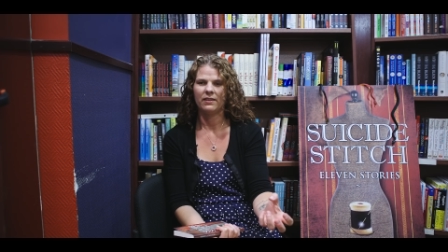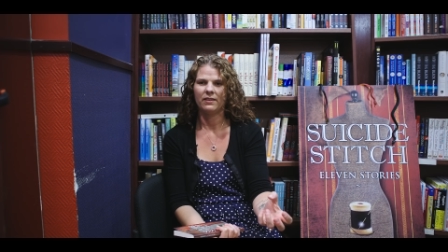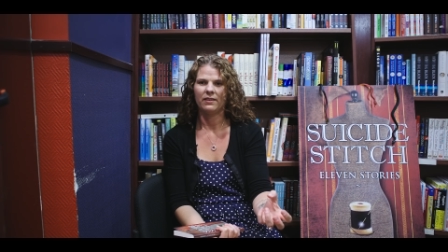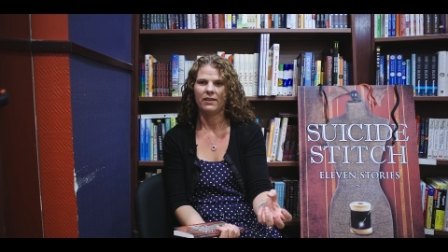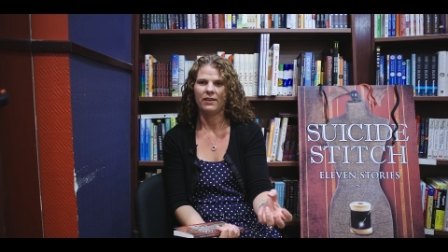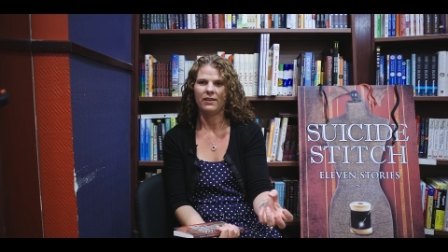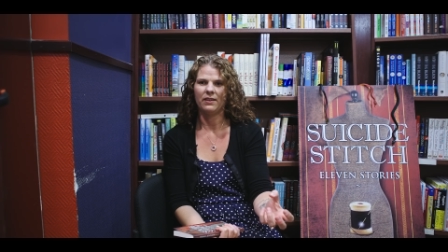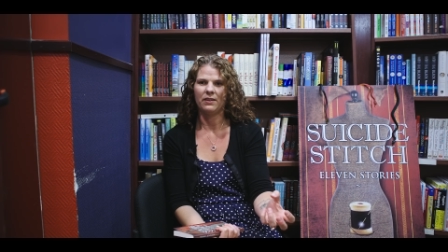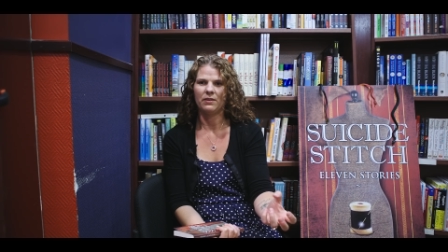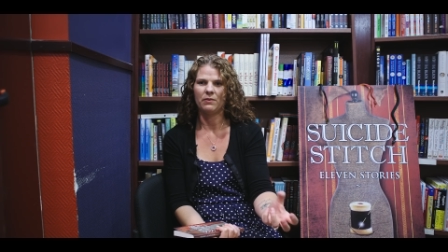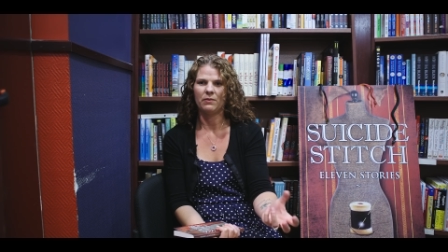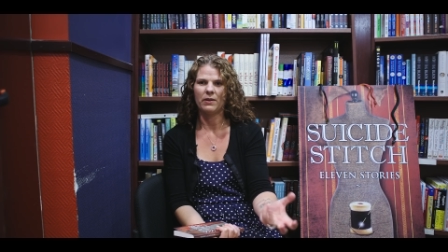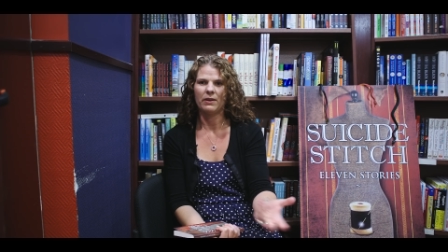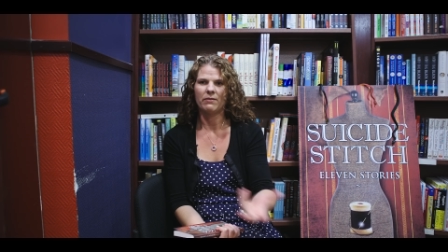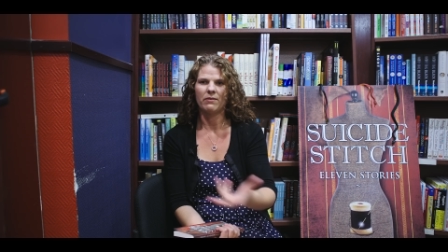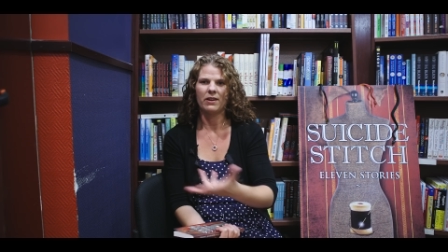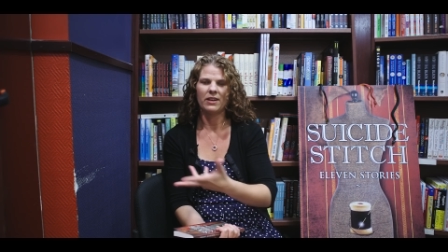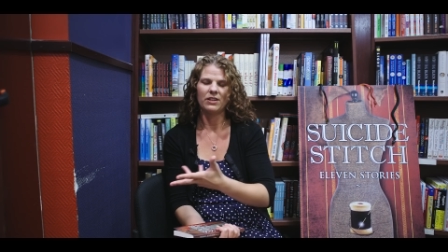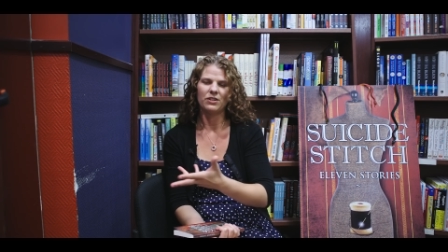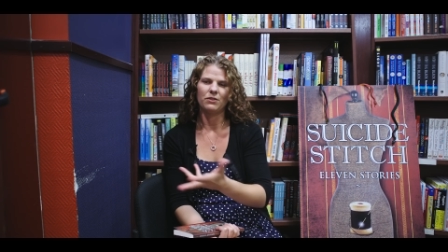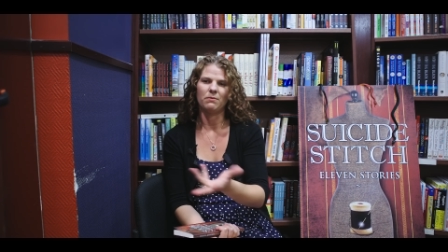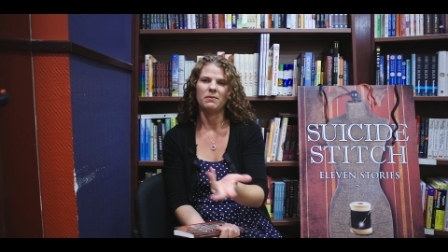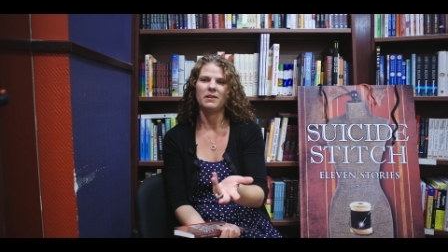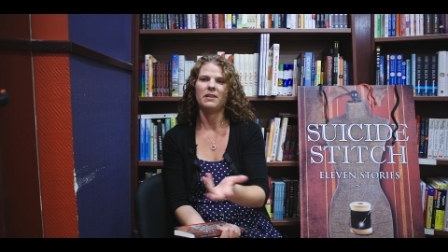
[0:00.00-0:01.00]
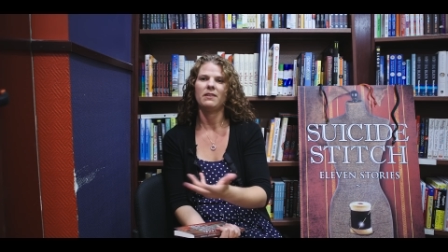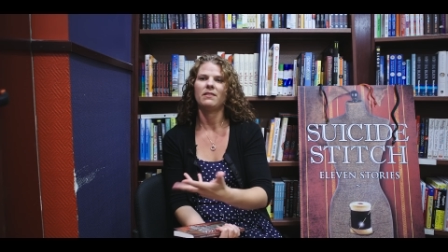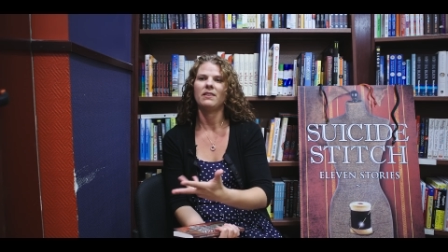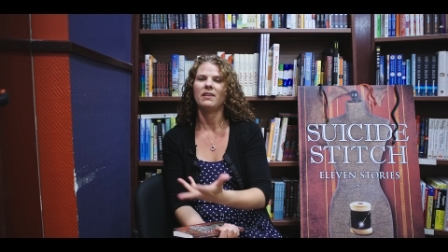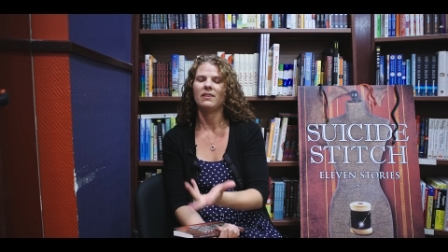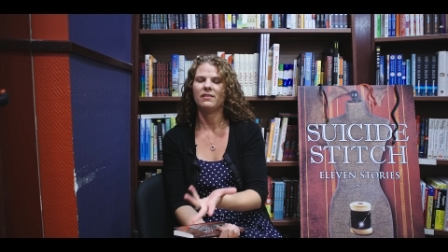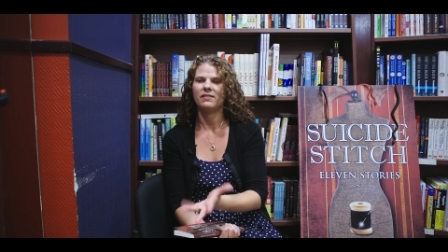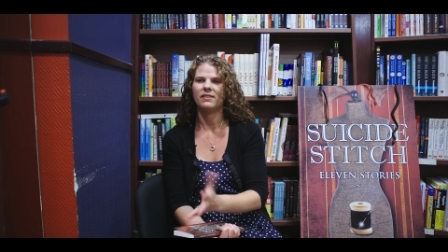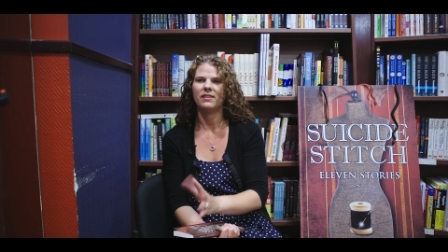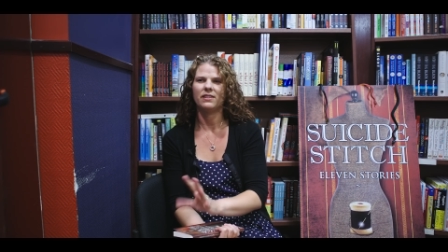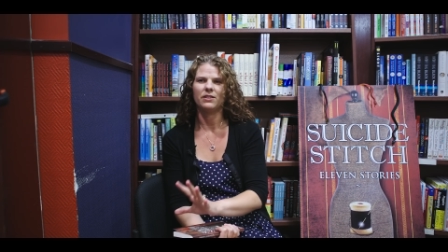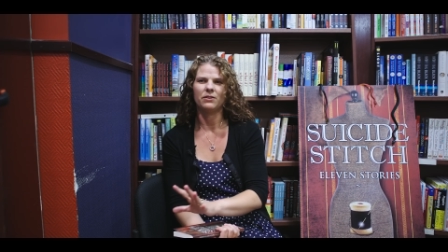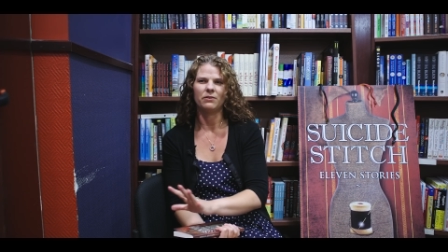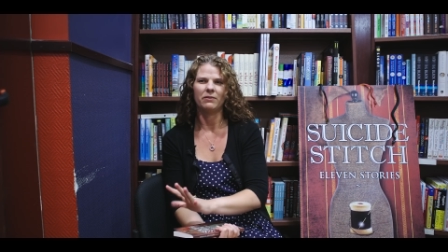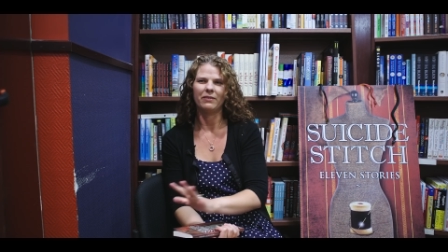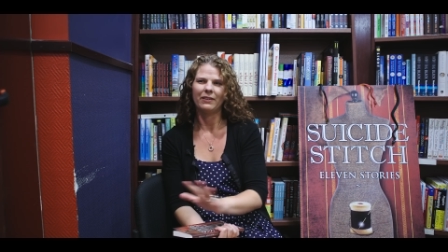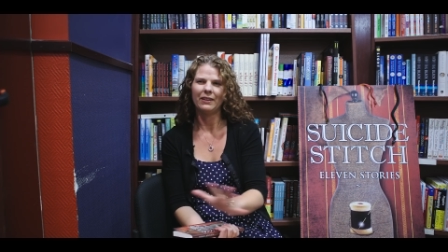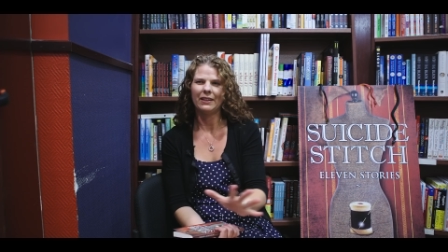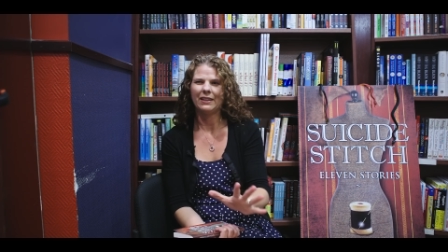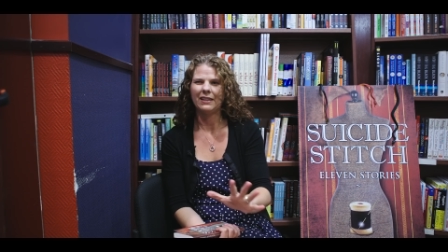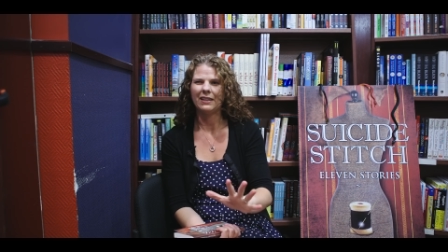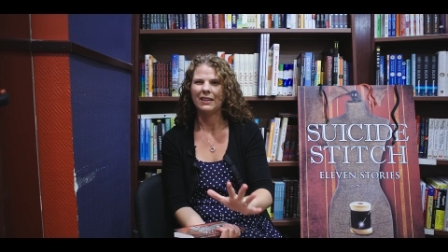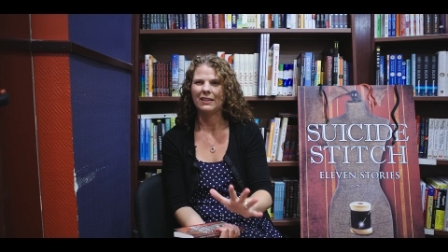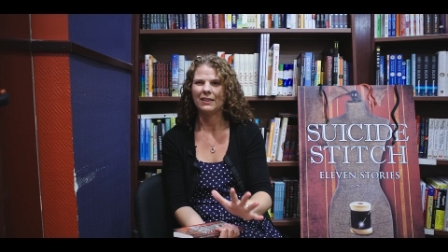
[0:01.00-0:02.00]
I write too many things that don't
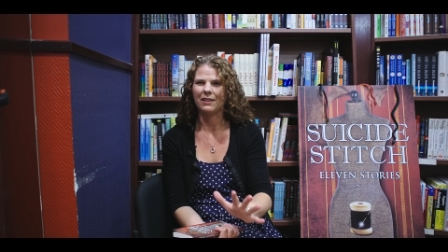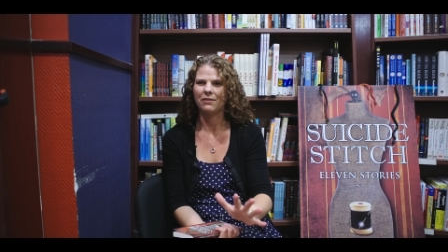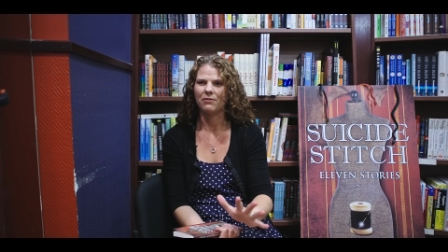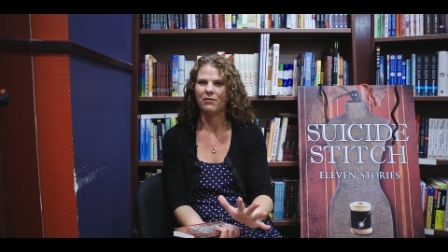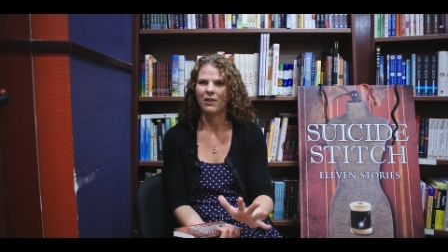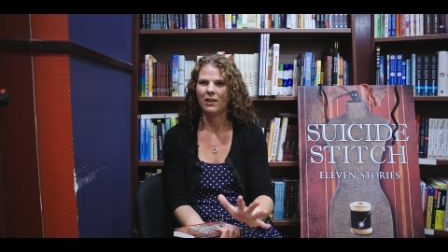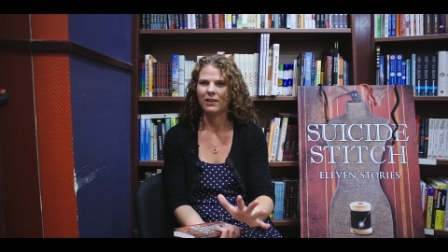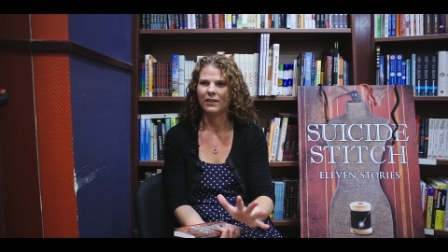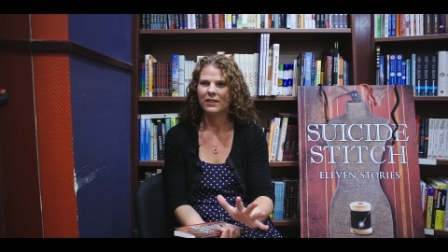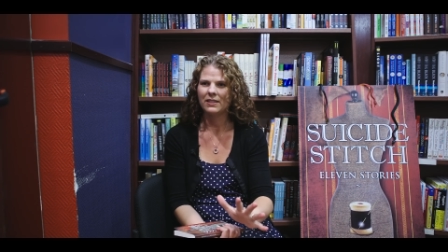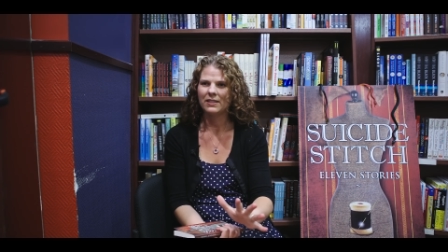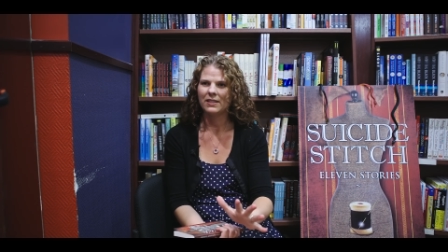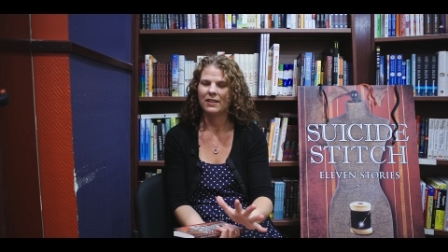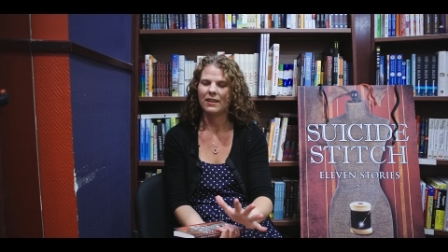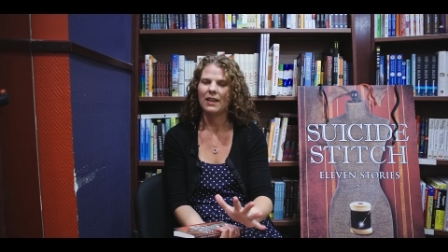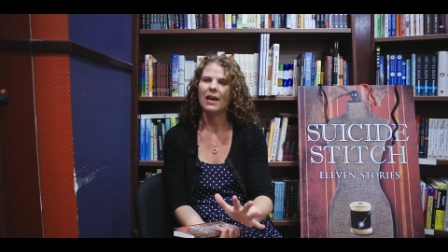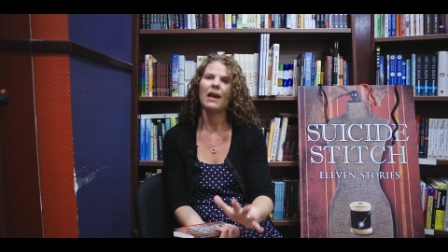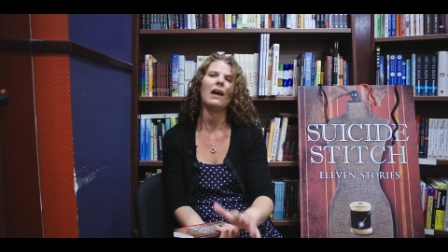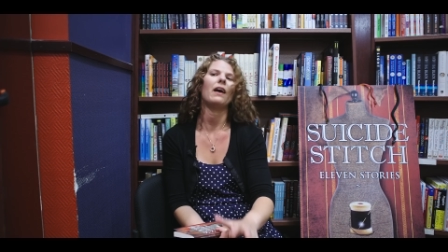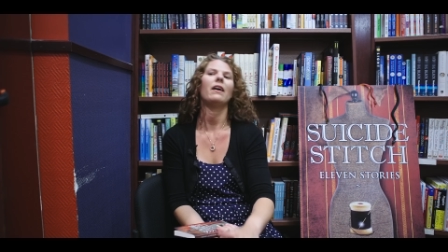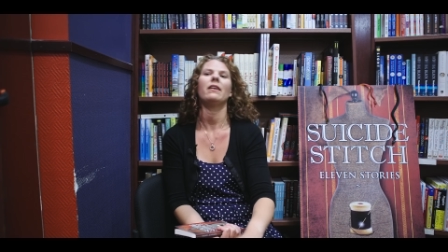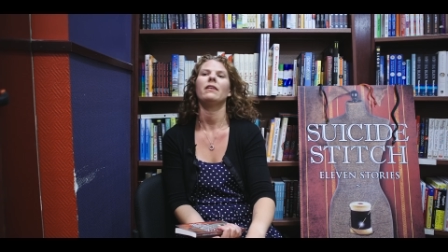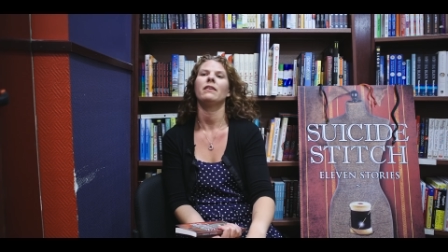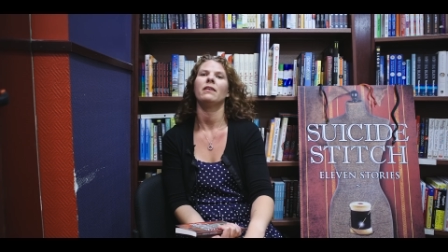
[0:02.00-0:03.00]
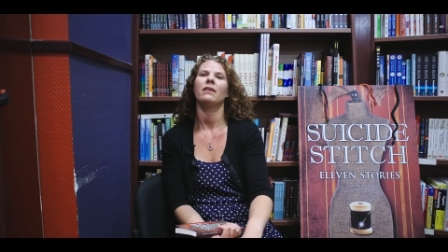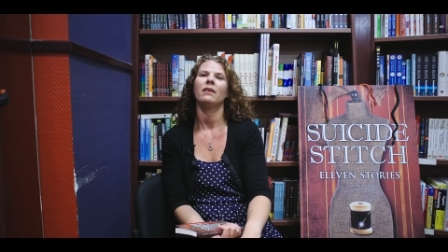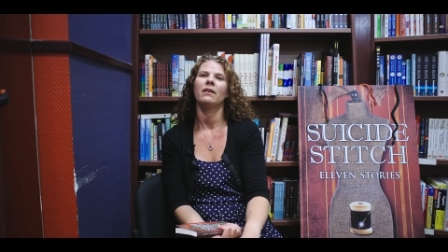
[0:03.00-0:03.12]
really neatly fall into that.